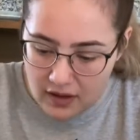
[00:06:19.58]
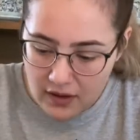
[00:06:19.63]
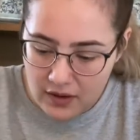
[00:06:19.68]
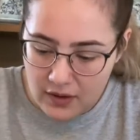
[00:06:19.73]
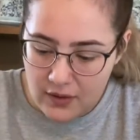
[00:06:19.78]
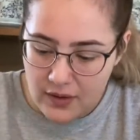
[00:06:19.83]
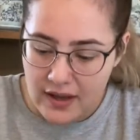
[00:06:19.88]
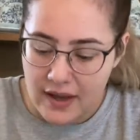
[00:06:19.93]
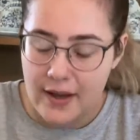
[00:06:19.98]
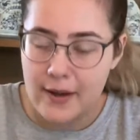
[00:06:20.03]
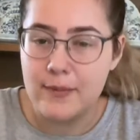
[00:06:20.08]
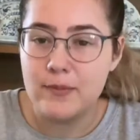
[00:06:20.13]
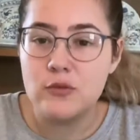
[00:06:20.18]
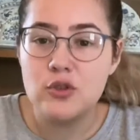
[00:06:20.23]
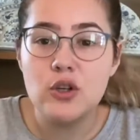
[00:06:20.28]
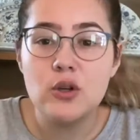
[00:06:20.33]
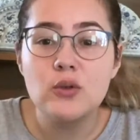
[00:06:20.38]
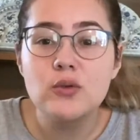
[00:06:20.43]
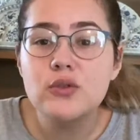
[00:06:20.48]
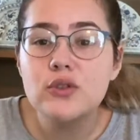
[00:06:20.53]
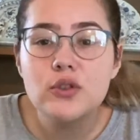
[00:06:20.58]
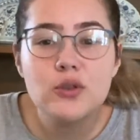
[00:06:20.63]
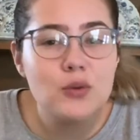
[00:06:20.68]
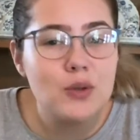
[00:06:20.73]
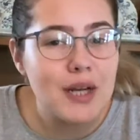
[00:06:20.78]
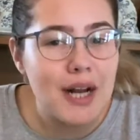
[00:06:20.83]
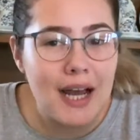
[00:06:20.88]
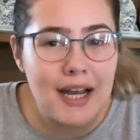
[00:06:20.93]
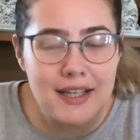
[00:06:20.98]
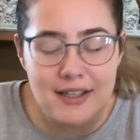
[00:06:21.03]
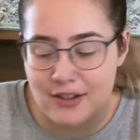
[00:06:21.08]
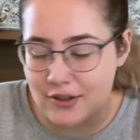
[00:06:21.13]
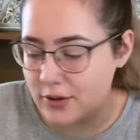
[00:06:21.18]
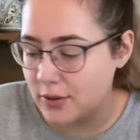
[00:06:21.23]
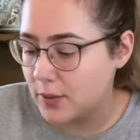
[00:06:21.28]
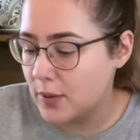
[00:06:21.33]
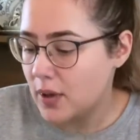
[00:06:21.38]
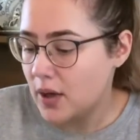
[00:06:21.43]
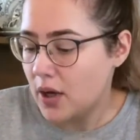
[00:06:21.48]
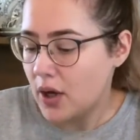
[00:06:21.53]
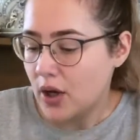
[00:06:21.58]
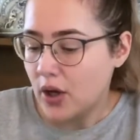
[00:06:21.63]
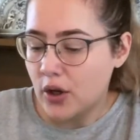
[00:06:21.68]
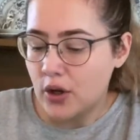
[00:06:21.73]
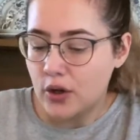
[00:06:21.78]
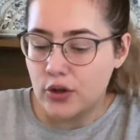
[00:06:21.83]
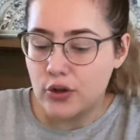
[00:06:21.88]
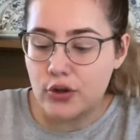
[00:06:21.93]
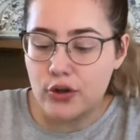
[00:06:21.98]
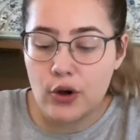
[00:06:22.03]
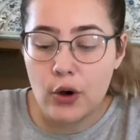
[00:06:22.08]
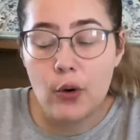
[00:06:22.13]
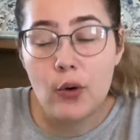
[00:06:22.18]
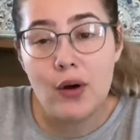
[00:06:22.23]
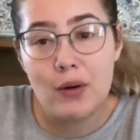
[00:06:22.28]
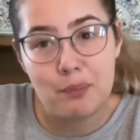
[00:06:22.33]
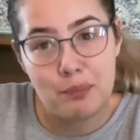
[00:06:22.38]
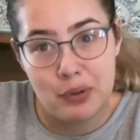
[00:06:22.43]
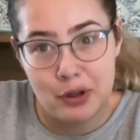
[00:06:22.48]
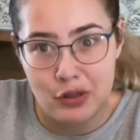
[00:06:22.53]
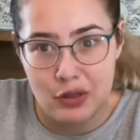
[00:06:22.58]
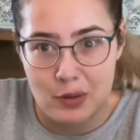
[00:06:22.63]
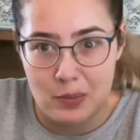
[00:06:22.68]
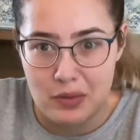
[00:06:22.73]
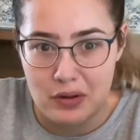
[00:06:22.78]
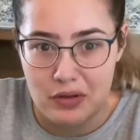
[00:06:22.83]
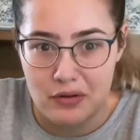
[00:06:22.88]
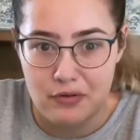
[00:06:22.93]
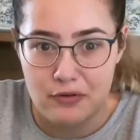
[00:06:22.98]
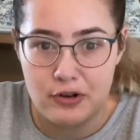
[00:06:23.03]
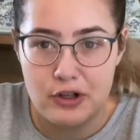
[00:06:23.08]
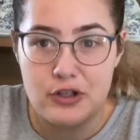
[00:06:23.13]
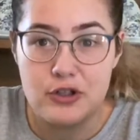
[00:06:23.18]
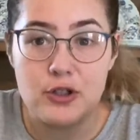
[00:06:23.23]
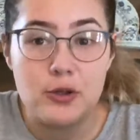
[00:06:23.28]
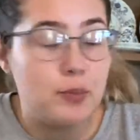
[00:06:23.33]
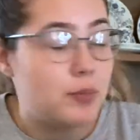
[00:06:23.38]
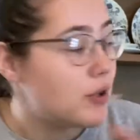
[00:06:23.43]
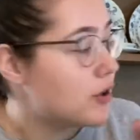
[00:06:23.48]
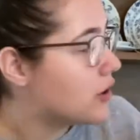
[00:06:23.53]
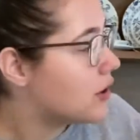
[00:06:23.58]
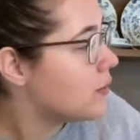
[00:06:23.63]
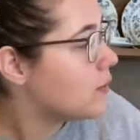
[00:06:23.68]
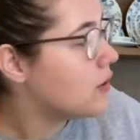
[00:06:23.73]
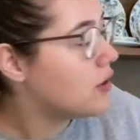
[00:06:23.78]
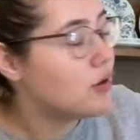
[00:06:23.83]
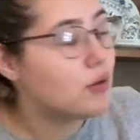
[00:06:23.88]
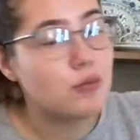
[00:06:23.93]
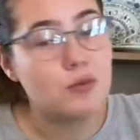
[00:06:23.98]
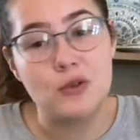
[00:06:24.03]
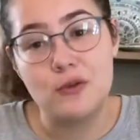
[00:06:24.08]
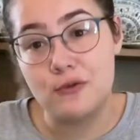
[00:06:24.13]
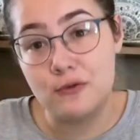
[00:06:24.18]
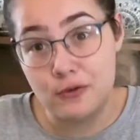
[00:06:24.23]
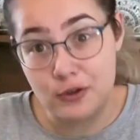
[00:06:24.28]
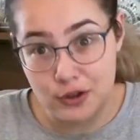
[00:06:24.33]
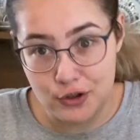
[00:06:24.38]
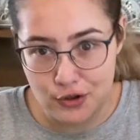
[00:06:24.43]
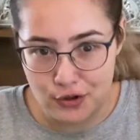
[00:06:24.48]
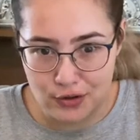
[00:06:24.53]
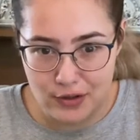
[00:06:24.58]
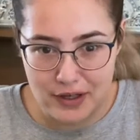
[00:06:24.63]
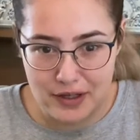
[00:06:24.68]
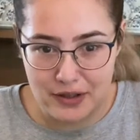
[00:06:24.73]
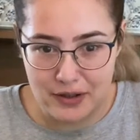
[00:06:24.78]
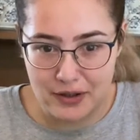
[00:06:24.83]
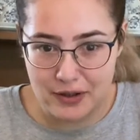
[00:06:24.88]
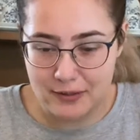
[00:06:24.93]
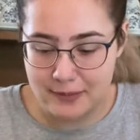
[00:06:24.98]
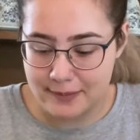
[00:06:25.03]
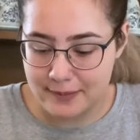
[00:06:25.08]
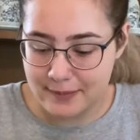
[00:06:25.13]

Okay, don't do what I do. Don't put them in the freezer, put them in the refrigerator.